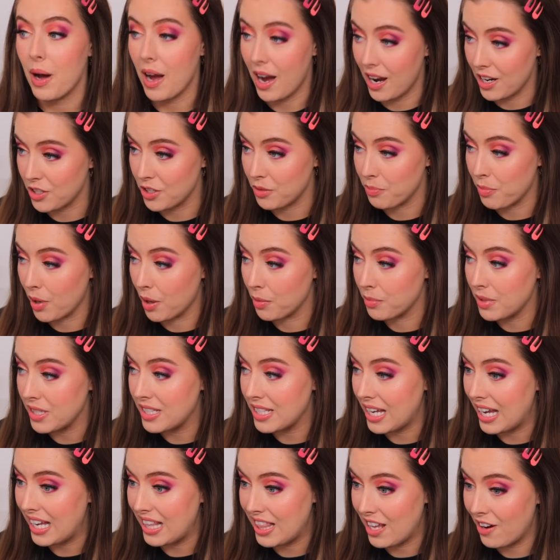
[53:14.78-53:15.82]
I should probably
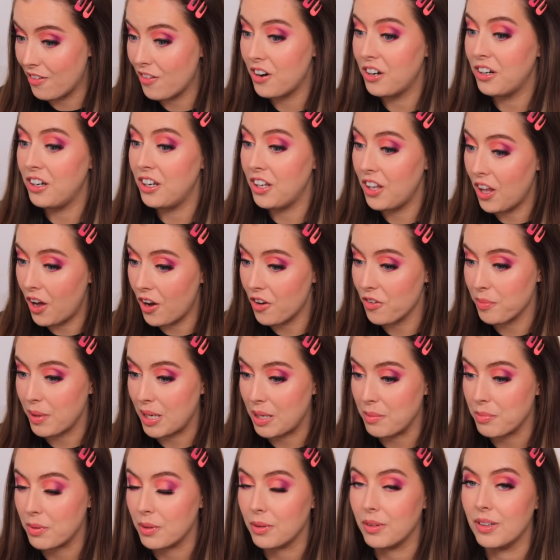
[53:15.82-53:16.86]
say there are a lot of
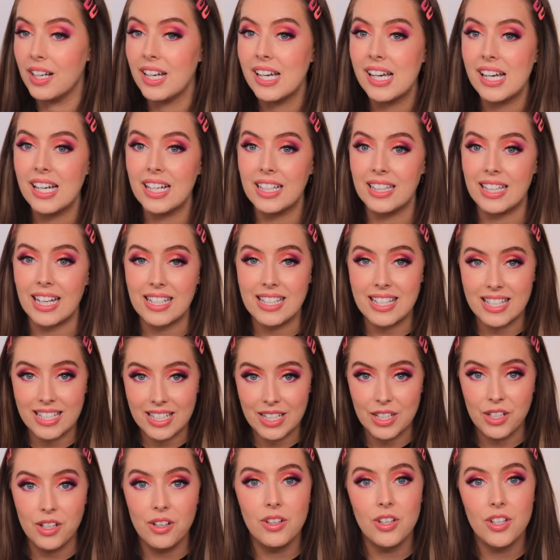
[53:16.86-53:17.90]
people that
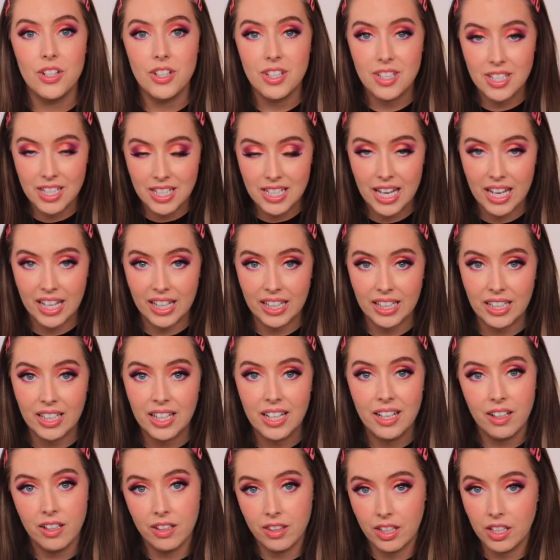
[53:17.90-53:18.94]
still today
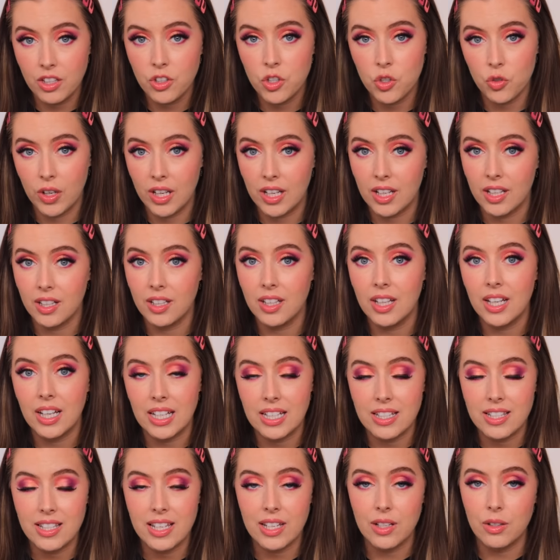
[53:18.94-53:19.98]
think Shrien
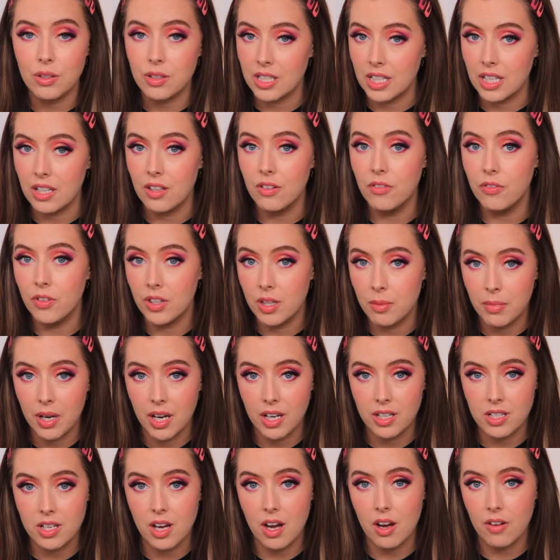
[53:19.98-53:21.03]
is guilty for the
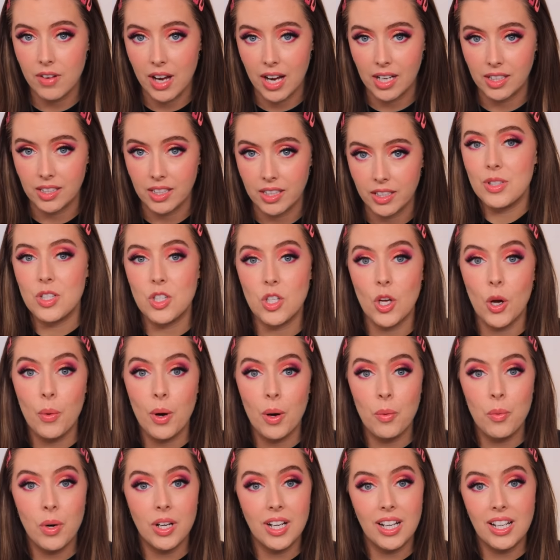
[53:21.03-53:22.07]
murder of Annie. So
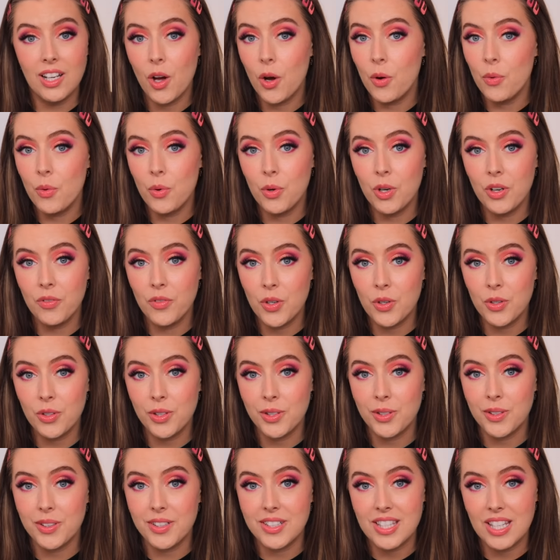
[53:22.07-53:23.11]
I want to know all of your
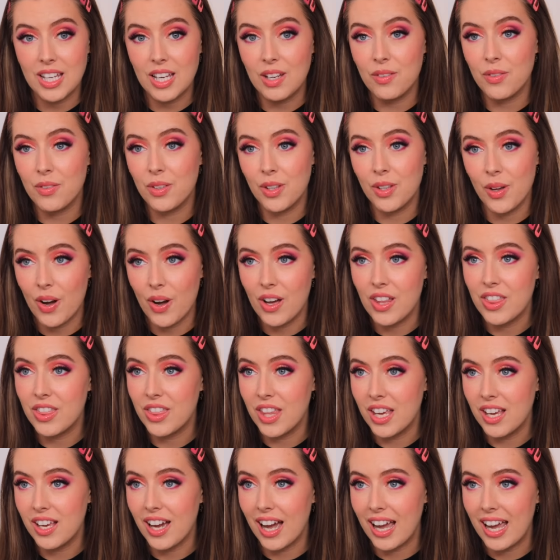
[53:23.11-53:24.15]
thoughts, even though I
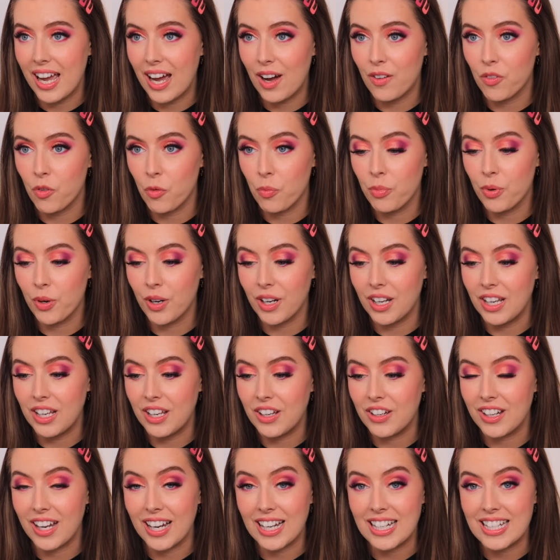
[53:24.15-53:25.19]
think I have a pretty
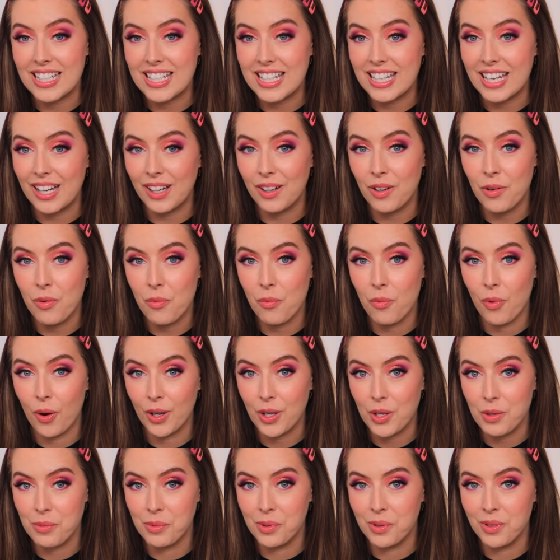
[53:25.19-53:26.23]
good idea
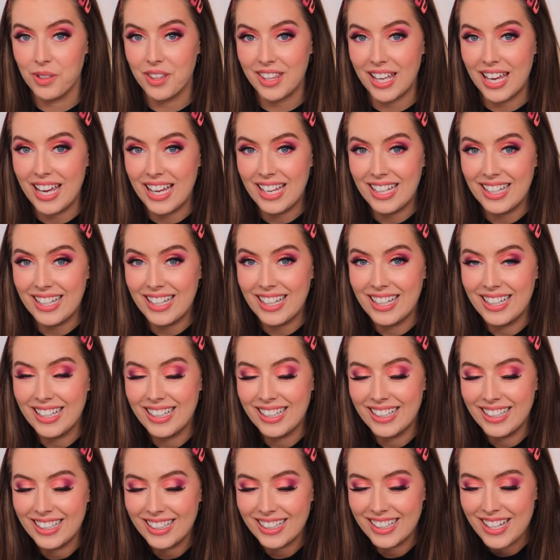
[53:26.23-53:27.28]
what you all think.
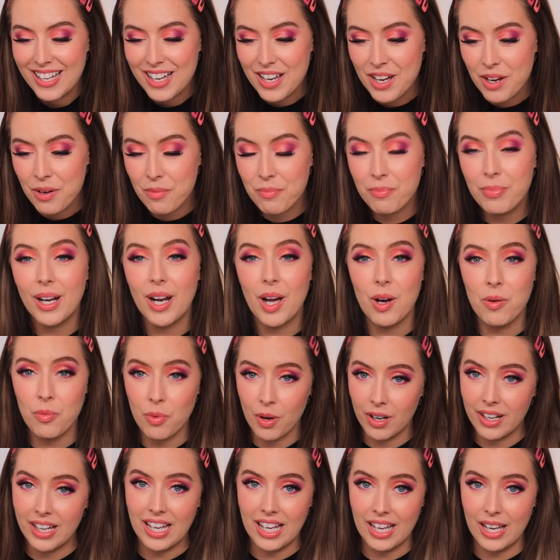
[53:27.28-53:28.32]
but I
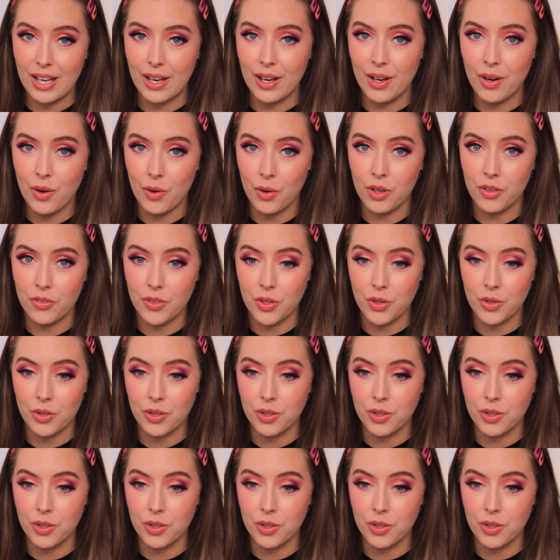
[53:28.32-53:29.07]
want to hear all of your